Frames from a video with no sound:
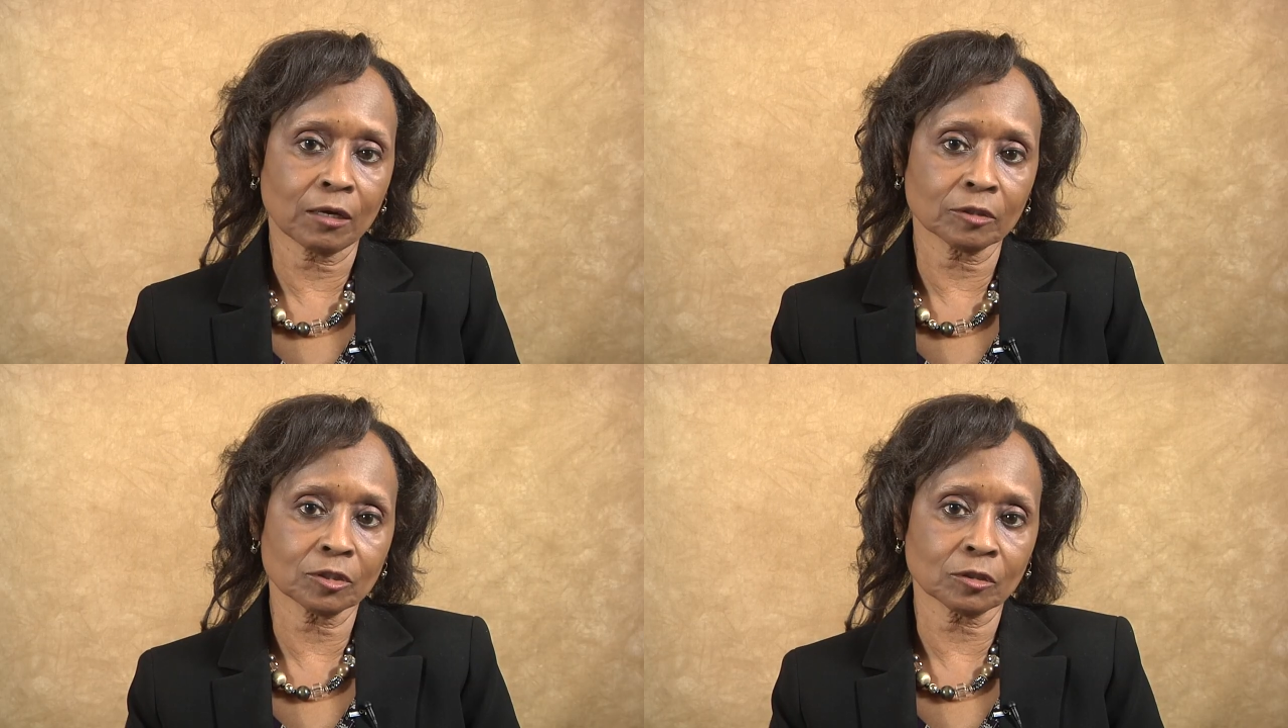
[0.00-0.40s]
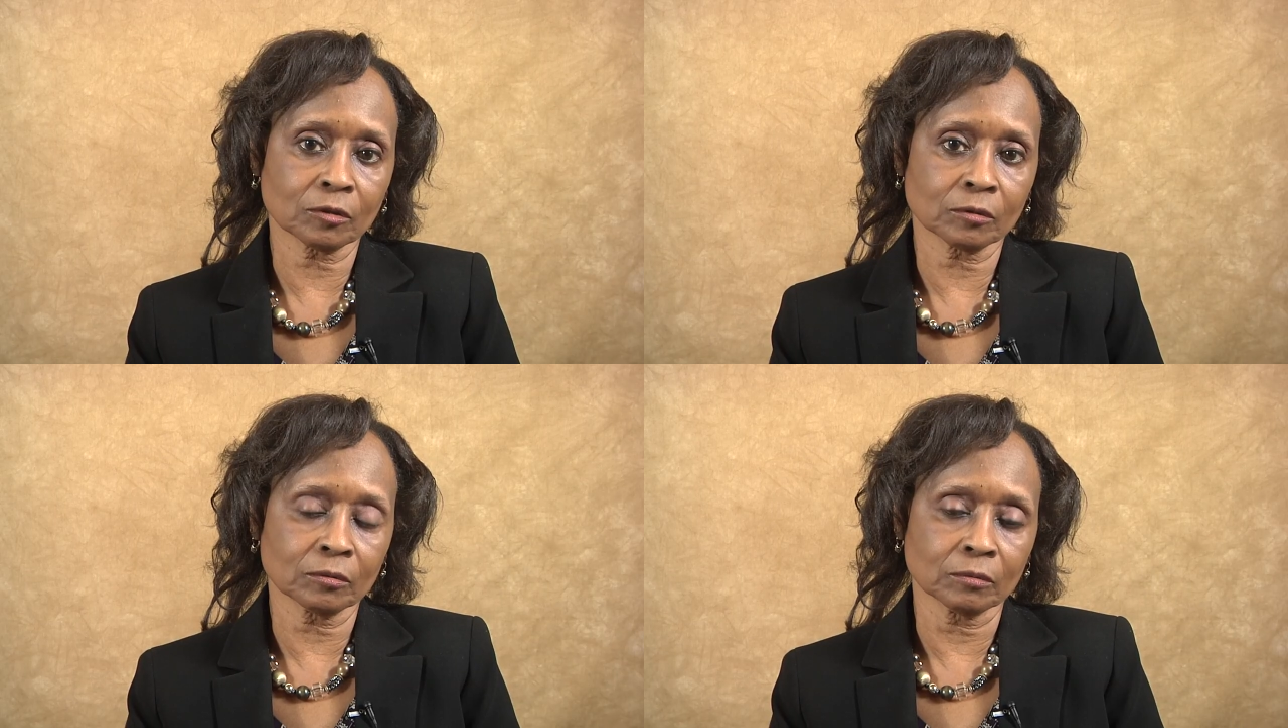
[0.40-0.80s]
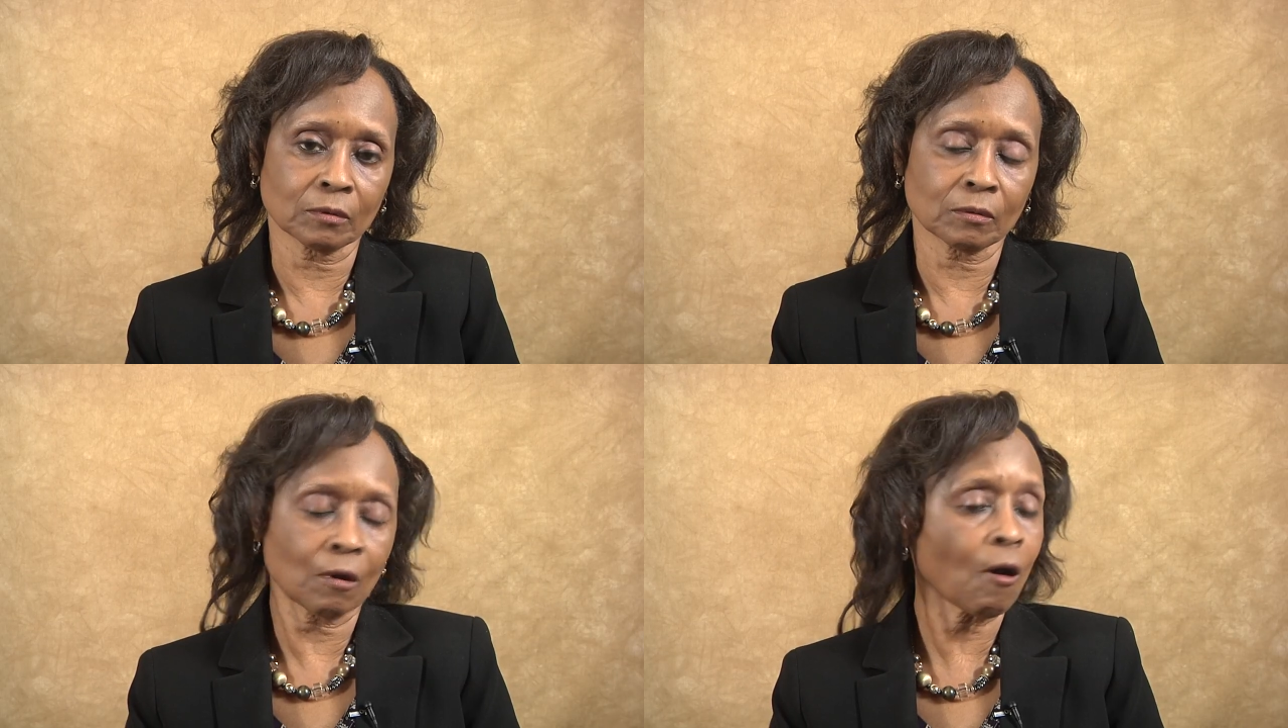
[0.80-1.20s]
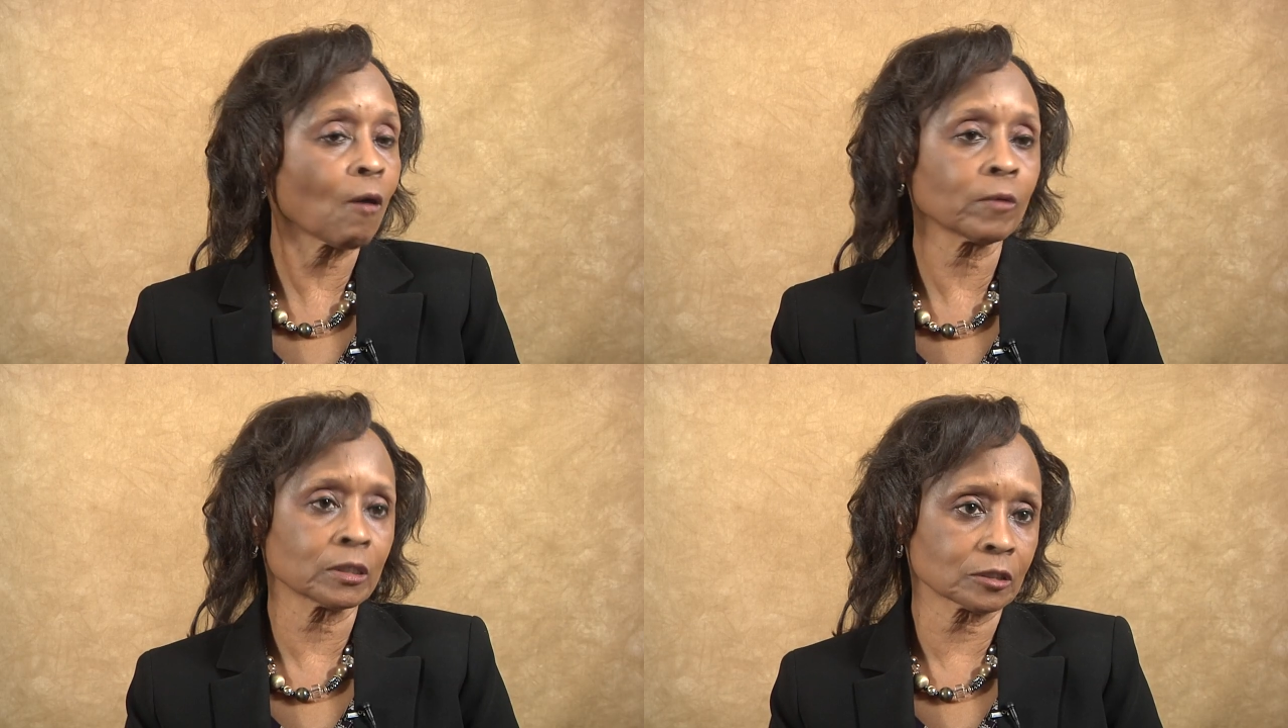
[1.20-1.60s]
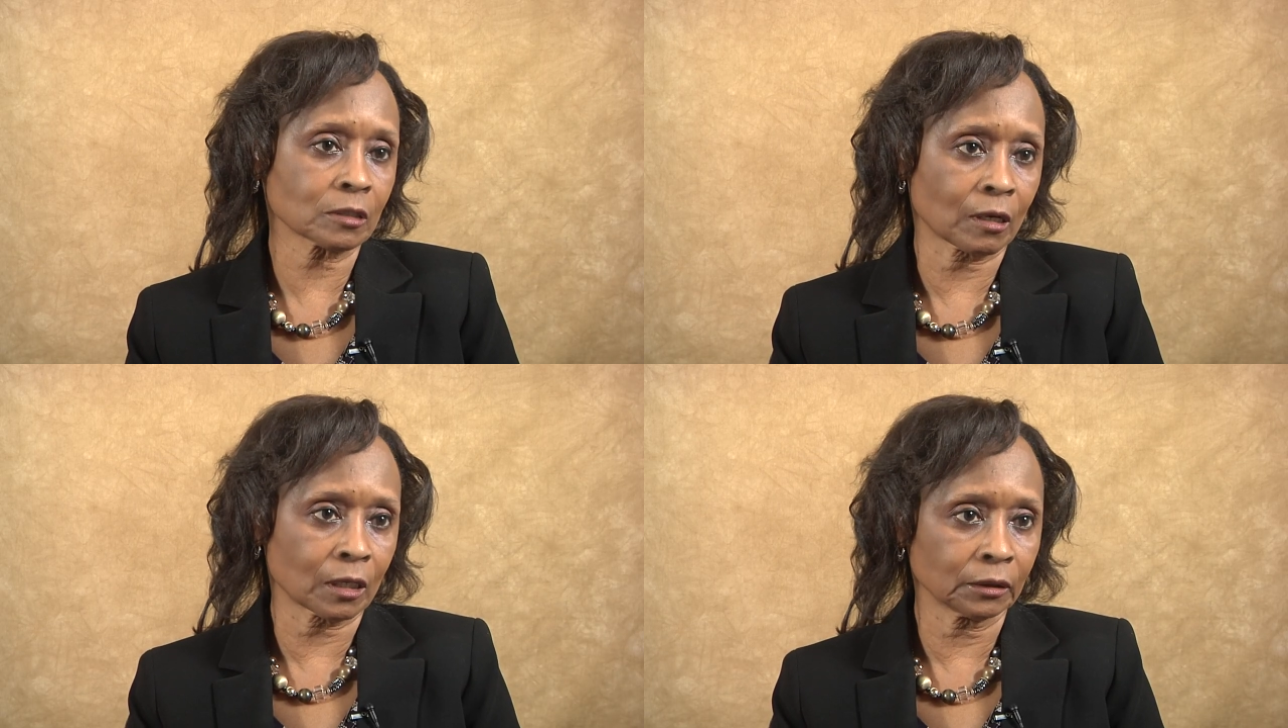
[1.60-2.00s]
also always
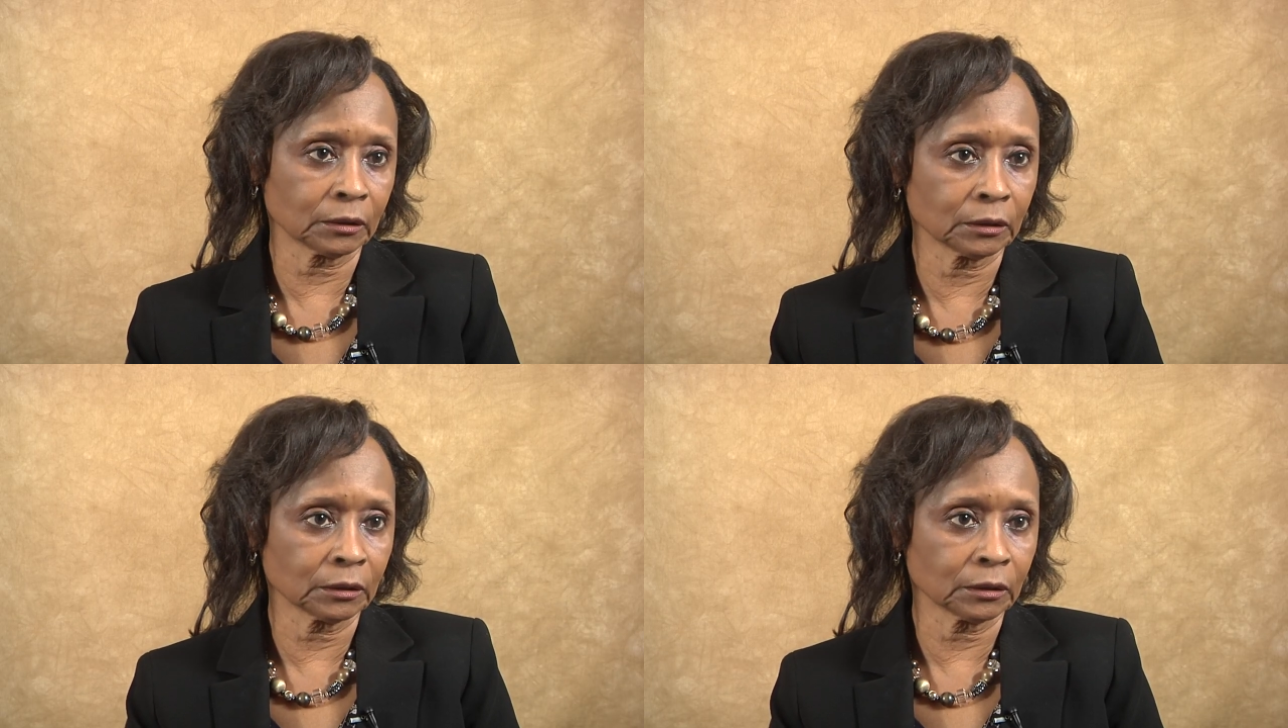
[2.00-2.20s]
thought